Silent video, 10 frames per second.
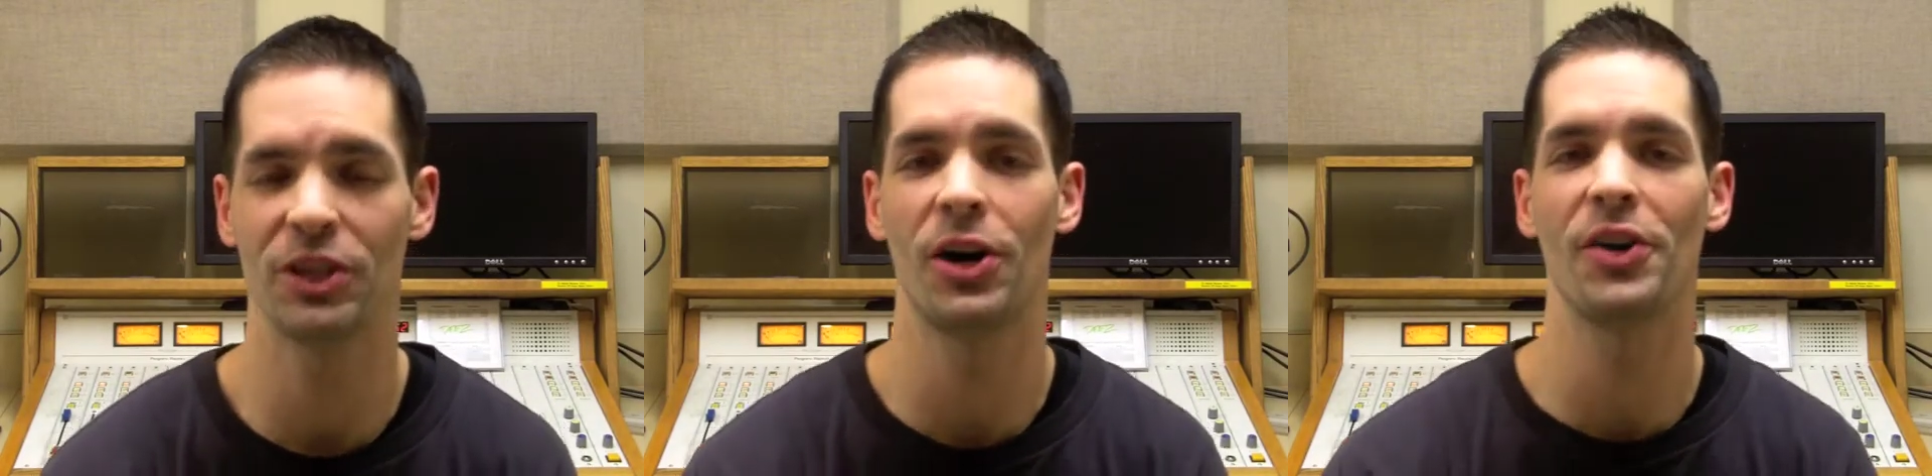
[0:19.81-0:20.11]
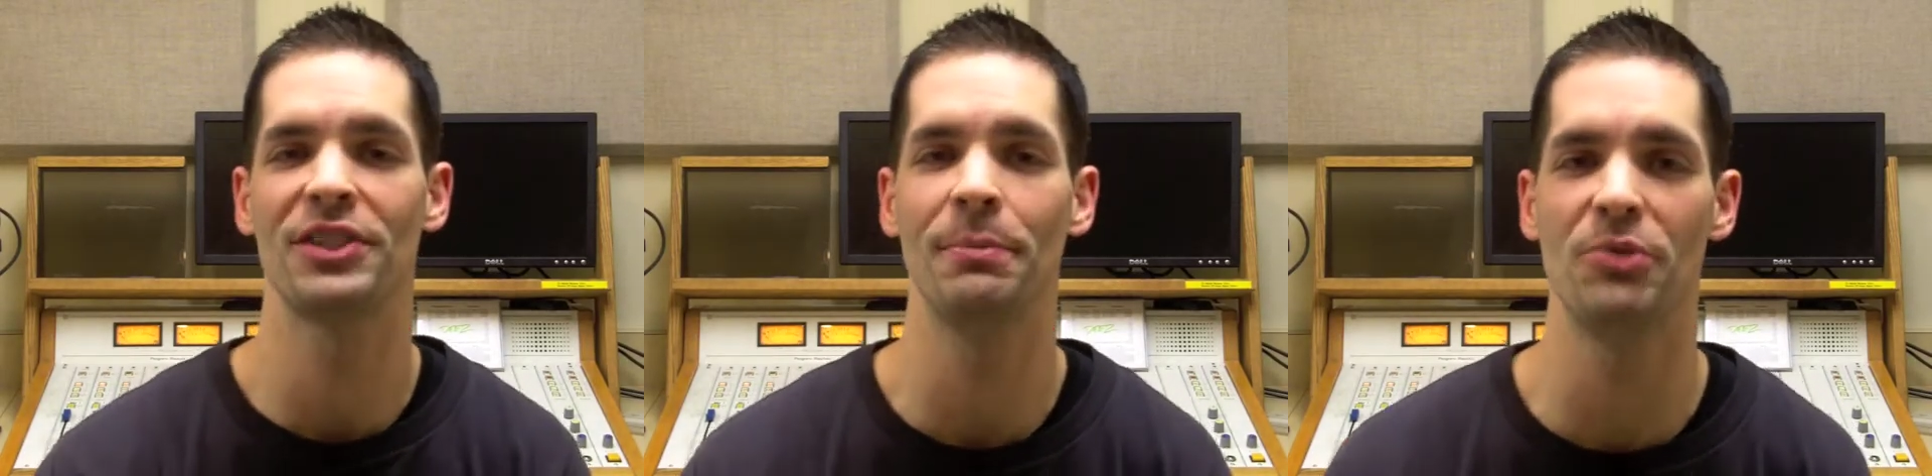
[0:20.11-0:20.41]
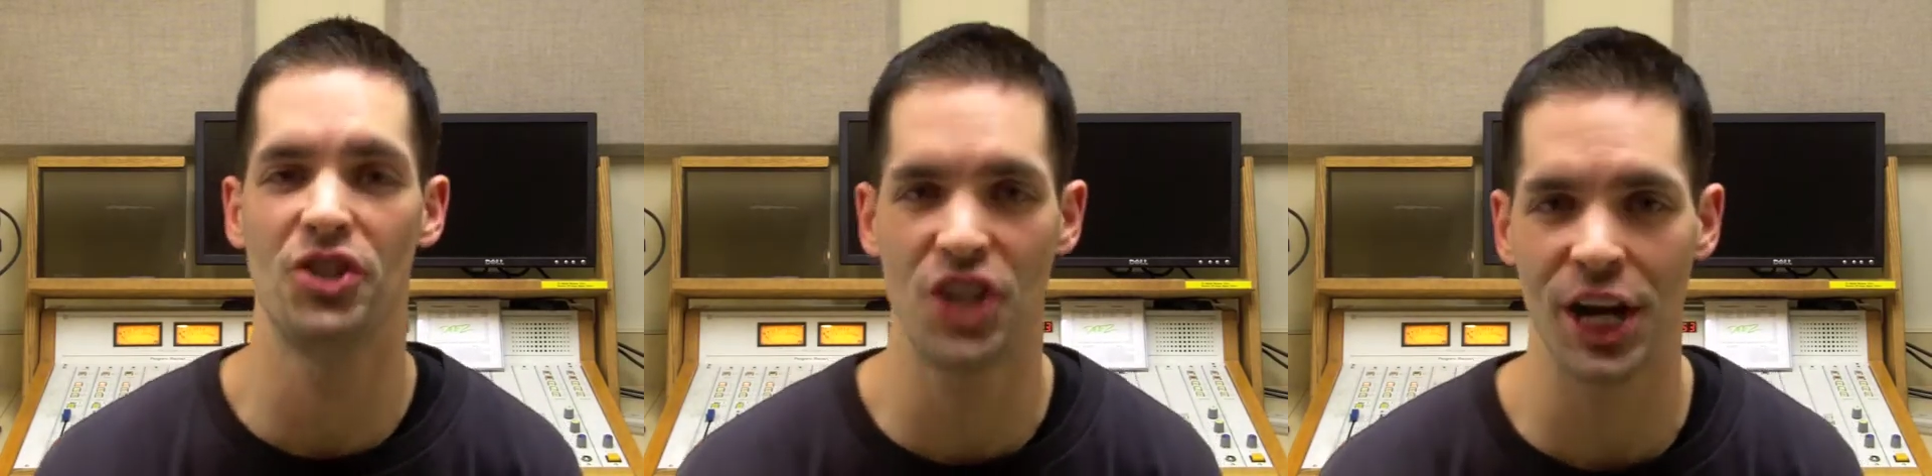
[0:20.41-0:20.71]
She calls
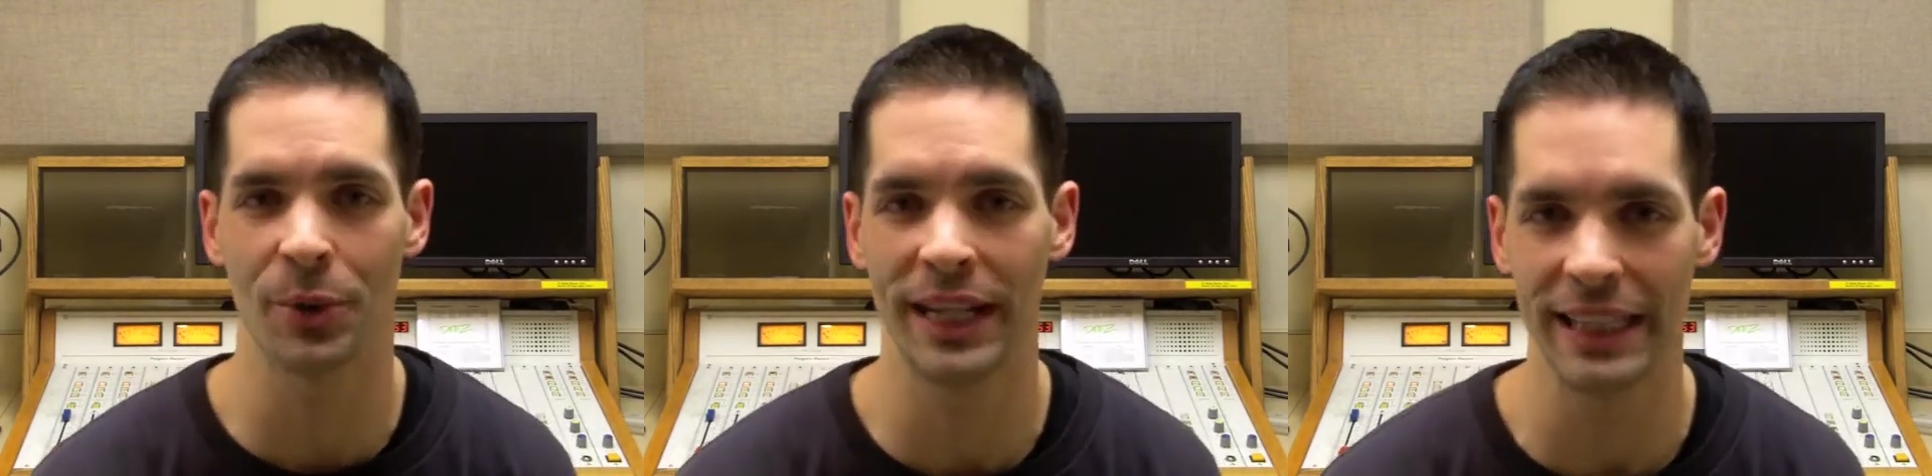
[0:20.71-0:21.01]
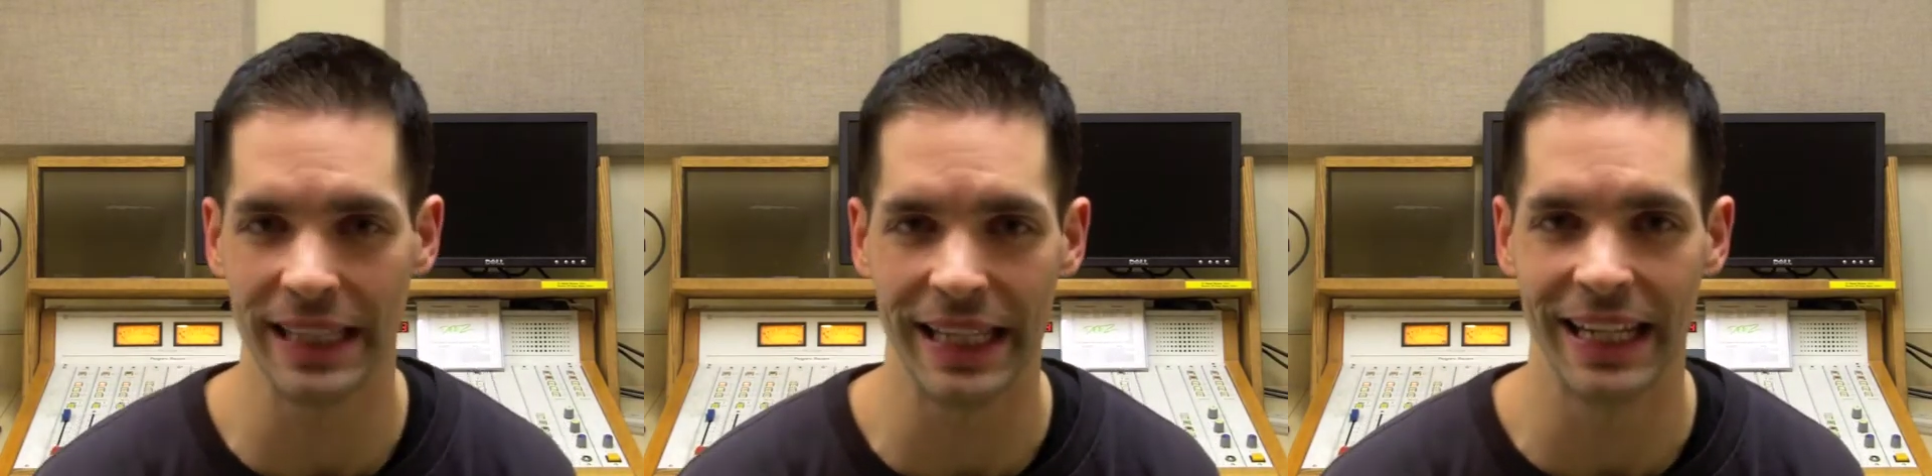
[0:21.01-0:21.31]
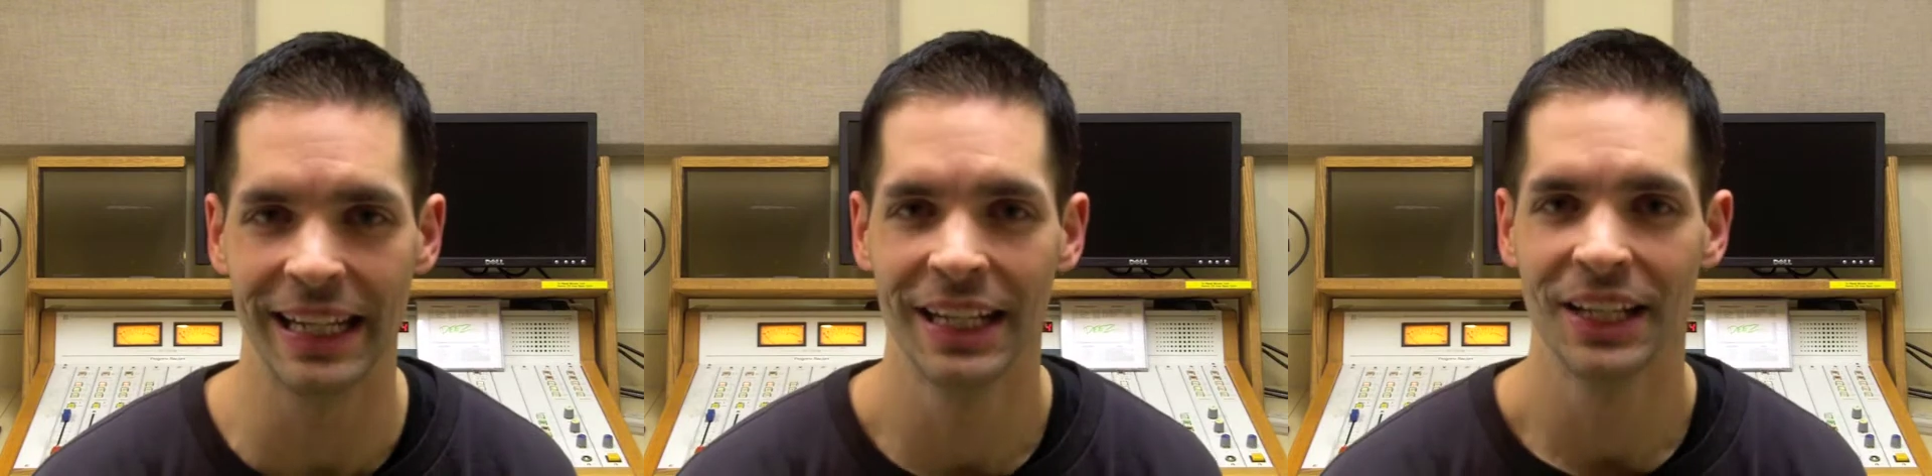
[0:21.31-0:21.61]
him Jerry
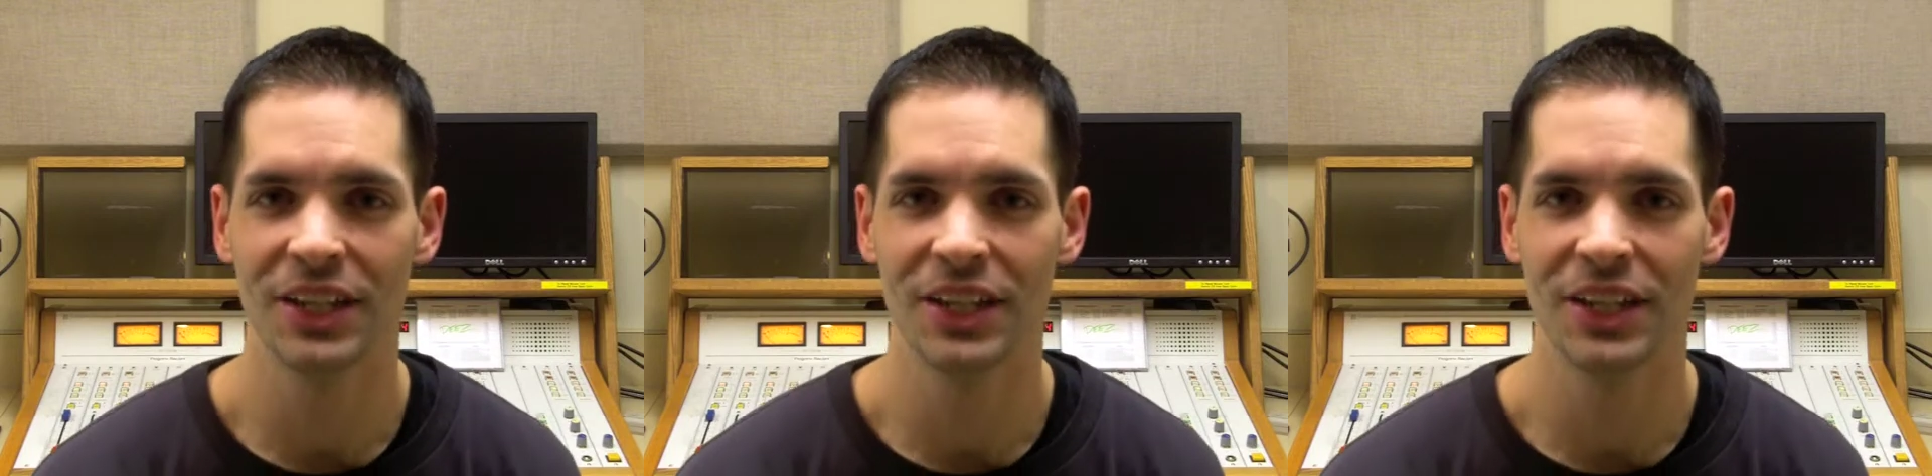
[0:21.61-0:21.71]
Lin.